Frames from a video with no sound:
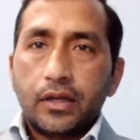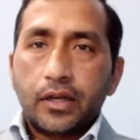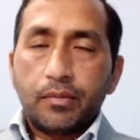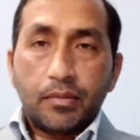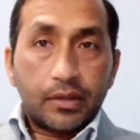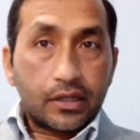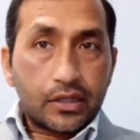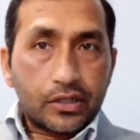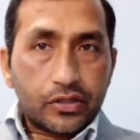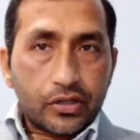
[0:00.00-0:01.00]
Remember, the
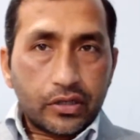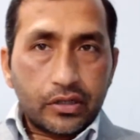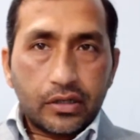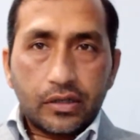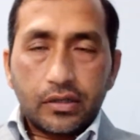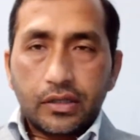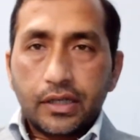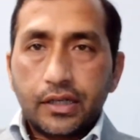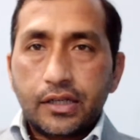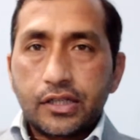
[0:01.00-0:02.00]
constructor,
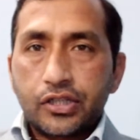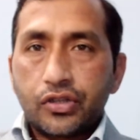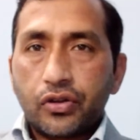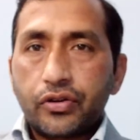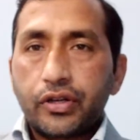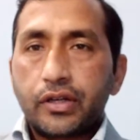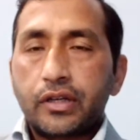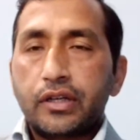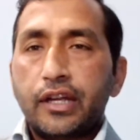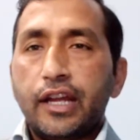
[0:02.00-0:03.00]
it does not
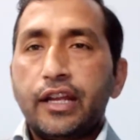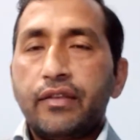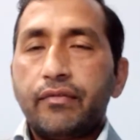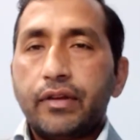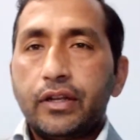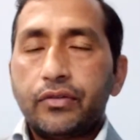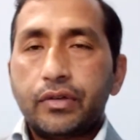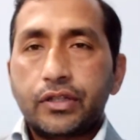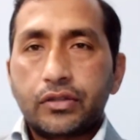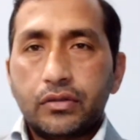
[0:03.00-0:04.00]
return any value
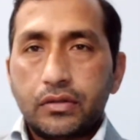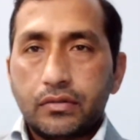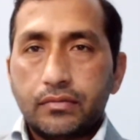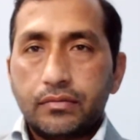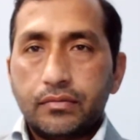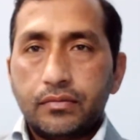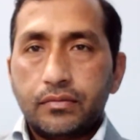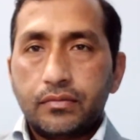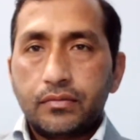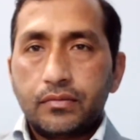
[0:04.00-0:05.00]
at all.
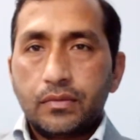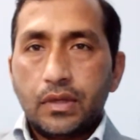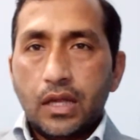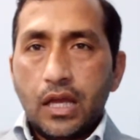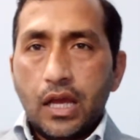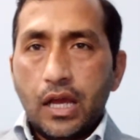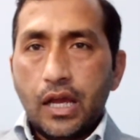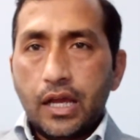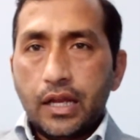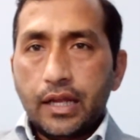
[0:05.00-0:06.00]

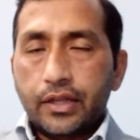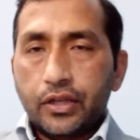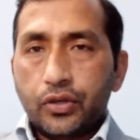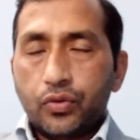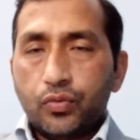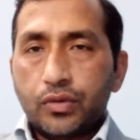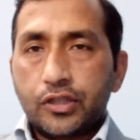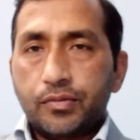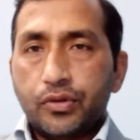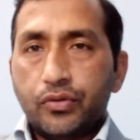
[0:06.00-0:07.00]
And I think you must be